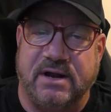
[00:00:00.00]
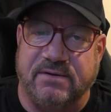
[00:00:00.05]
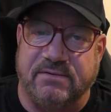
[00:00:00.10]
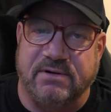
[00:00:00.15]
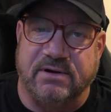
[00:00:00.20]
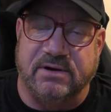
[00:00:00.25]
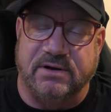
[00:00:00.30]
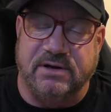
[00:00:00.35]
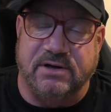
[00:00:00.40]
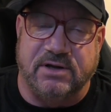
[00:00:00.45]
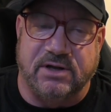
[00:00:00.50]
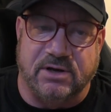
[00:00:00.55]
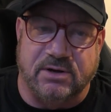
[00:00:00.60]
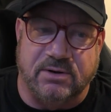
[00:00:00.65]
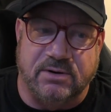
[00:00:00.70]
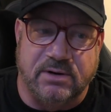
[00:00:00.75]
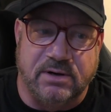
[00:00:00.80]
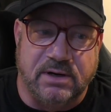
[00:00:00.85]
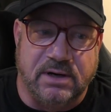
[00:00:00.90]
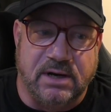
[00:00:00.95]
I really
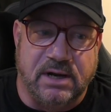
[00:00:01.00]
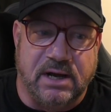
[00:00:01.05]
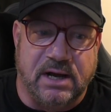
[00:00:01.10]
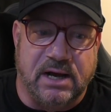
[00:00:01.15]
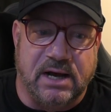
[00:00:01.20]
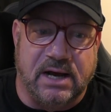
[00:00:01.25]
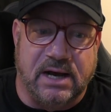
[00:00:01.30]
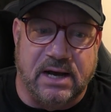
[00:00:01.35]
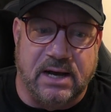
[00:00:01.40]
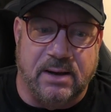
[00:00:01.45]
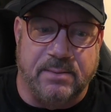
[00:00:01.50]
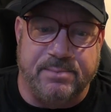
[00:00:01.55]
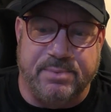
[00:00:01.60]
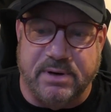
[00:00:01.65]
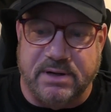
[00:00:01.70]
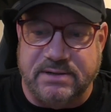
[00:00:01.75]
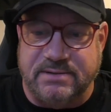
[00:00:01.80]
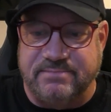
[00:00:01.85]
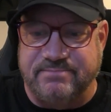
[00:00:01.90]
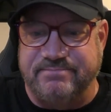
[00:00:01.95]
do. Uh,
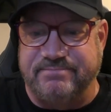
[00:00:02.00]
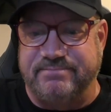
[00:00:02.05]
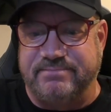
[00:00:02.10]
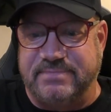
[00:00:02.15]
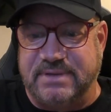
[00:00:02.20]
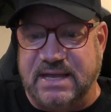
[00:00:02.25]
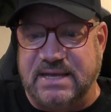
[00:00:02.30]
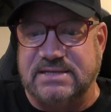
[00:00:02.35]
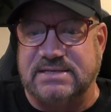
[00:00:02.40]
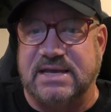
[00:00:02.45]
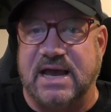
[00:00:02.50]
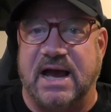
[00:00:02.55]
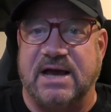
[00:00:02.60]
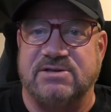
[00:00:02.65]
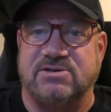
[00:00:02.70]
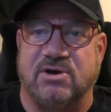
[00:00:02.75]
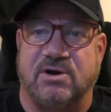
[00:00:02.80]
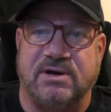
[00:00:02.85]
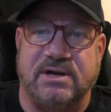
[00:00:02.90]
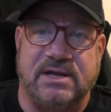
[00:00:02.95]
but these
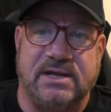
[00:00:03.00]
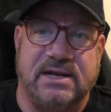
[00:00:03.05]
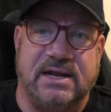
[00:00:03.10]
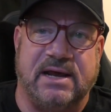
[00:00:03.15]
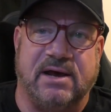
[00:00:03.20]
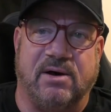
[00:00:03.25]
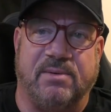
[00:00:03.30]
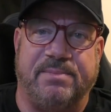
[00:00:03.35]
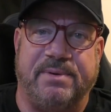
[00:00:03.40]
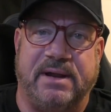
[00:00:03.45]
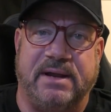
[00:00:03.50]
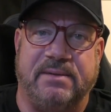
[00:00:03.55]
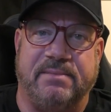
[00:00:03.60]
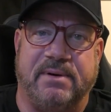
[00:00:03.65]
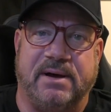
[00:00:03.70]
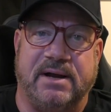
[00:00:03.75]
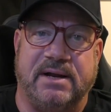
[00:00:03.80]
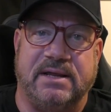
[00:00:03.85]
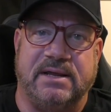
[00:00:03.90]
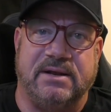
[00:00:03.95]
guys aren't here to help
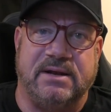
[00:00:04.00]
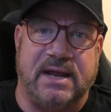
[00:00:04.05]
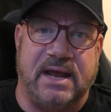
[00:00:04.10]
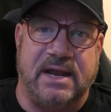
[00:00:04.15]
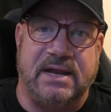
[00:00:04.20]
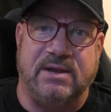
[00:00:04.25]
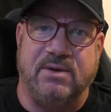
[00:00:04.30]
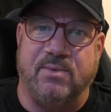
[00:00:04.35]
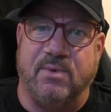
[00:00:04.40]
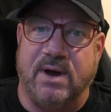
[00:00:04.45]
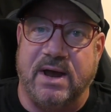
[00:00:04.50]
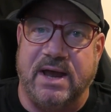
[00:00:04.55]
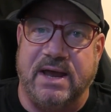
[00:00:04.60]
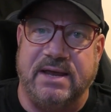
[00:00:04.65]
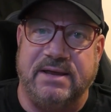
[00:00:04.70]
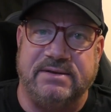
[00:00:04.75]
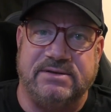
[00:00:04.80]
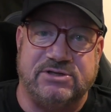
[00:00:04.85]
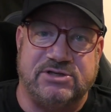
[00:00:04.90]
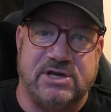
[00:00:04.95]
anybody in any
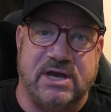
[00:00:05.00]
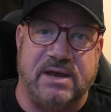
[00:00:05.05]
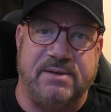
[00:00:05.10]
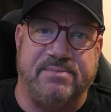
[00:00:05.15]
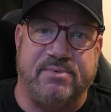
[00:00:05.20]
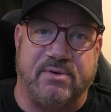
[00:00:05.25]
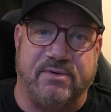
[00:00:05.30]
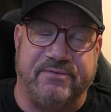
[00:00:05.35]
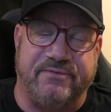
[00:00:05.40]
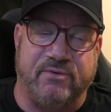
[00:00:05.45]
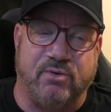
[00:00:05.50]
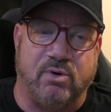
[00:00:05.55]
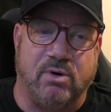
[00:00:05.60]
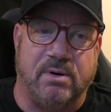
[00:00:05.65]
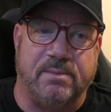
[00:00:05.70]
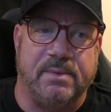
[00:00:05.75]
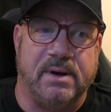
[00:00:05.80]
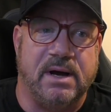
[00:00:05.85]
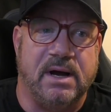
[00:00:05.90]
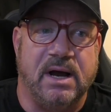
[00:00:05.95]
way, shape, or
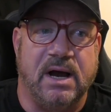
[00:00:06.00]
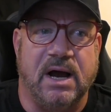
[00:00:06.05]
form.